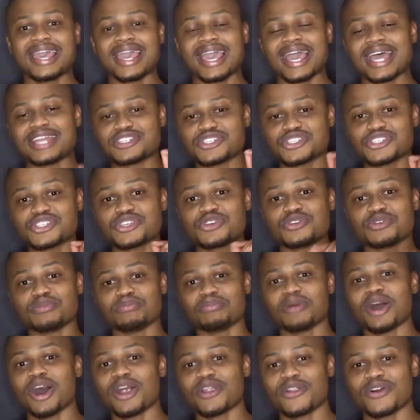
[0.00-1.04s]
and see you
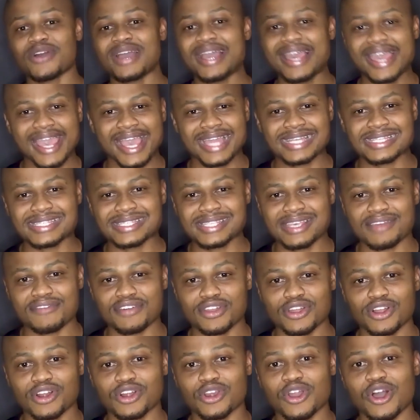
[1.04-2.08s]
tomorrow at seven
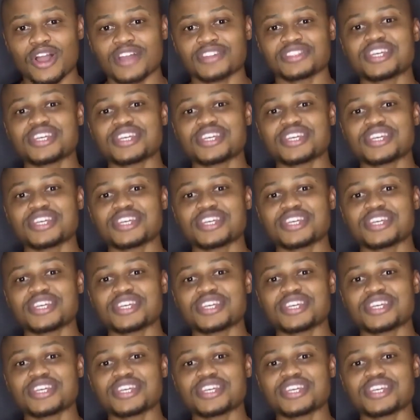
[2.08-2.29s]
o'clock.